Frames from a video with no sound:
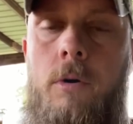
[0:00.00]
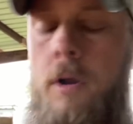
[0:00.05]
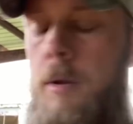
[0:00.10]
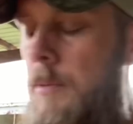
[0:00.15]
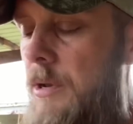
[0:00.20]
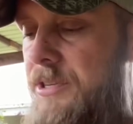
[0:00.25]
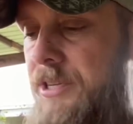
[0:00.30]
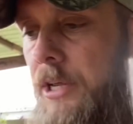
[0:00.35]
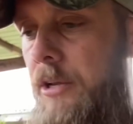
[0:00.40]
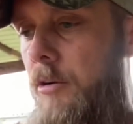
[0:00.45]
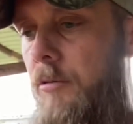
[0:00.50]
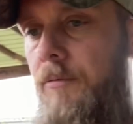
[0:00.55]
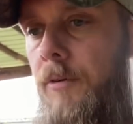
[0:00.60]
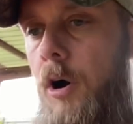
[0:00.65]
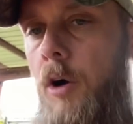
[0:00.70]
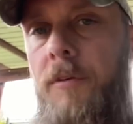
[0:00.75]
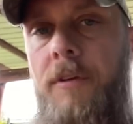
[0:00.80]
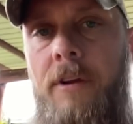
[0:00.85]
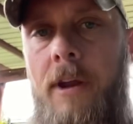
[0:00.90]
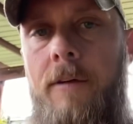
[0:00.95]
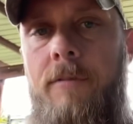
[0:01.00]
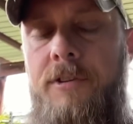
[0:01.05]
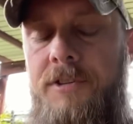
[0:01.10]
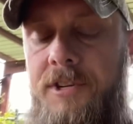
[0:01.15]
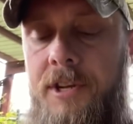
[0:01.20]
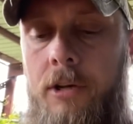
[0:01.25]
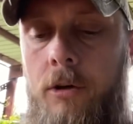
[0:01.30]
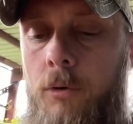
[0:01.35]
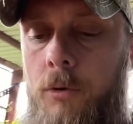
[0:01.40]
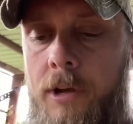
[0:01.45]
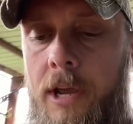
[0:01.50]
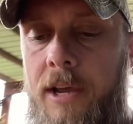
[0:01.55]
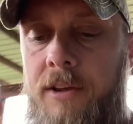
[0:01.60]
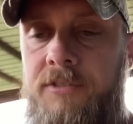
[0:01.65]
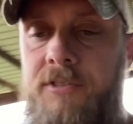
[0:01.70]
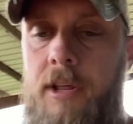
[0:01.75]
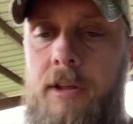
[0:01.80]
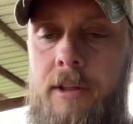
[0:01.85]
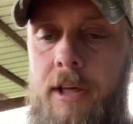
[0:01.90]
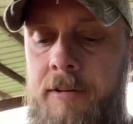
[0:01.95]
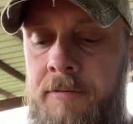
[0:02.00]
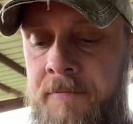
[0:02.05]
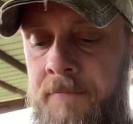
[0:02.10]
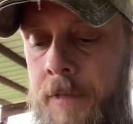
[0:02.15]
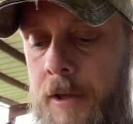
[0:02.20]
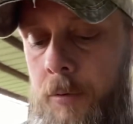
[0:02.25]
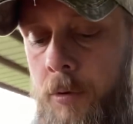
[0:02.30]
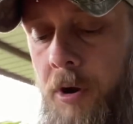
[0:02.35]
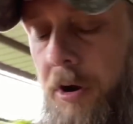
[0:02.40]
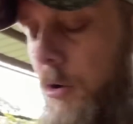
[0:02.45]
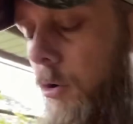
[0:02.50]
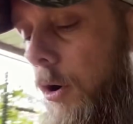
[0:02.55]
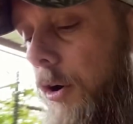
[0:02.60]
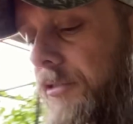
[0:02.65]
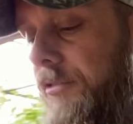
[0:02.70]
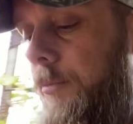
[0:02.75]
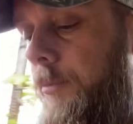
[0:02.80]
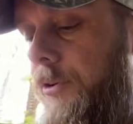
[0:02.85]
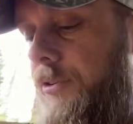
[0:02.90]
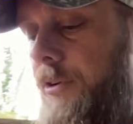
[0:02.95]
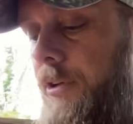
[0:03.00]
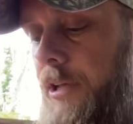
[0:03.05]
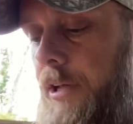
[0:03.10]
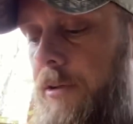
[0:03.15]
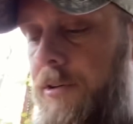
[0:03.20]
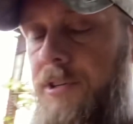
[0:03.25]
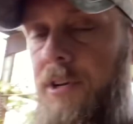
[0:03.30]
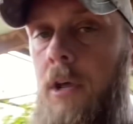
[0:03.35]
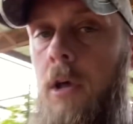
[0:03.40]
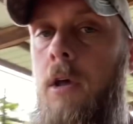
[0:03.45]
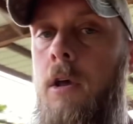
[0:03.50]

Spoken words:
I'm not saying they're involved in every single case that they run across of missing kids,